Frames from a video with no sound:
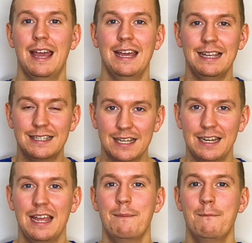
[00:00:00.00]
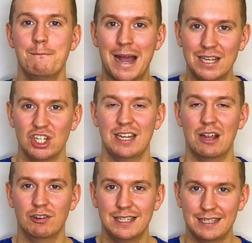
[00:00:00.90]
It's an
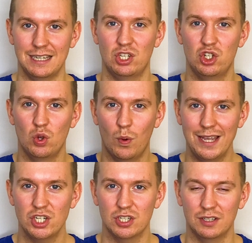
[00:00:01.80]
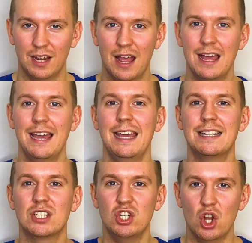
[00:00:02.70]
imaginary situation.
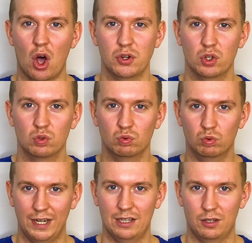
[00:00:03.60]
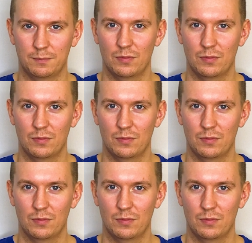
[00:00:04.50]
It's not real.